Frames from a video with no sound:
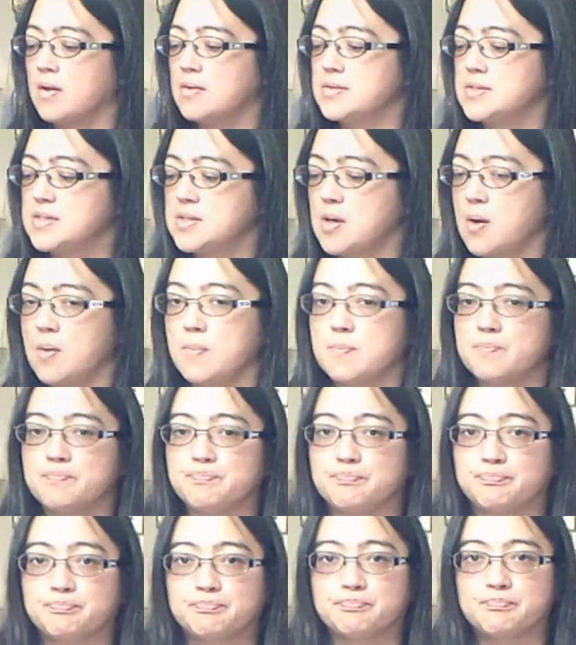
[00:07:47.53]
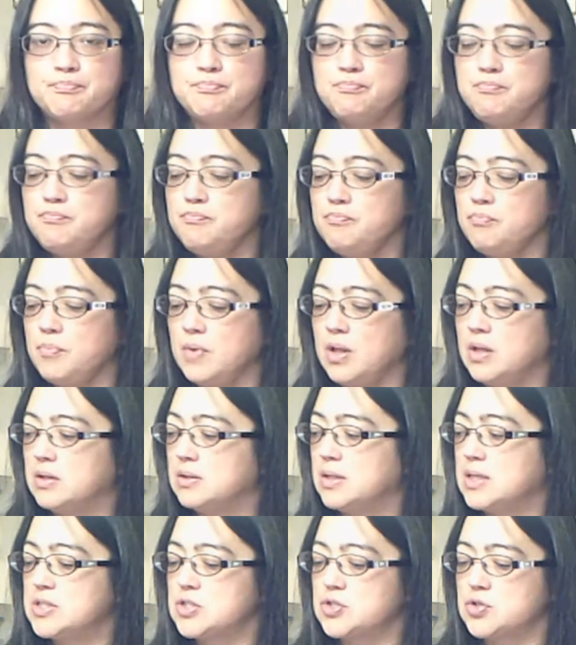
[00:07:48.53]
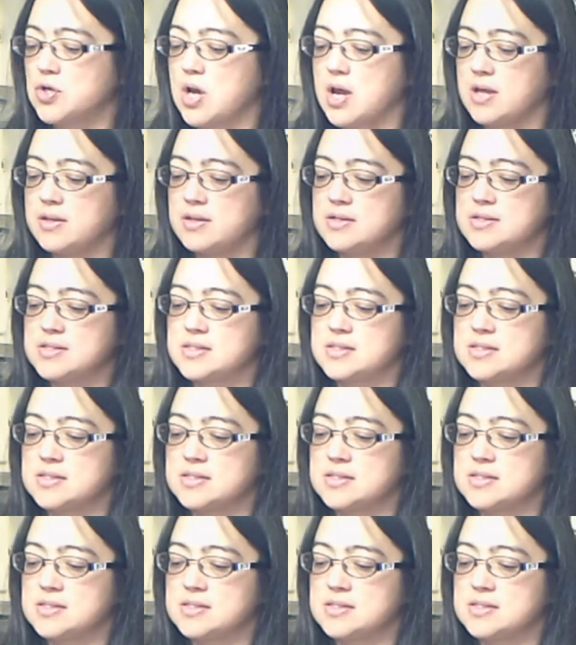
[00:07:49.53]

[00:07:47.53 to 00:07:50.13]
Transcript: So let's try this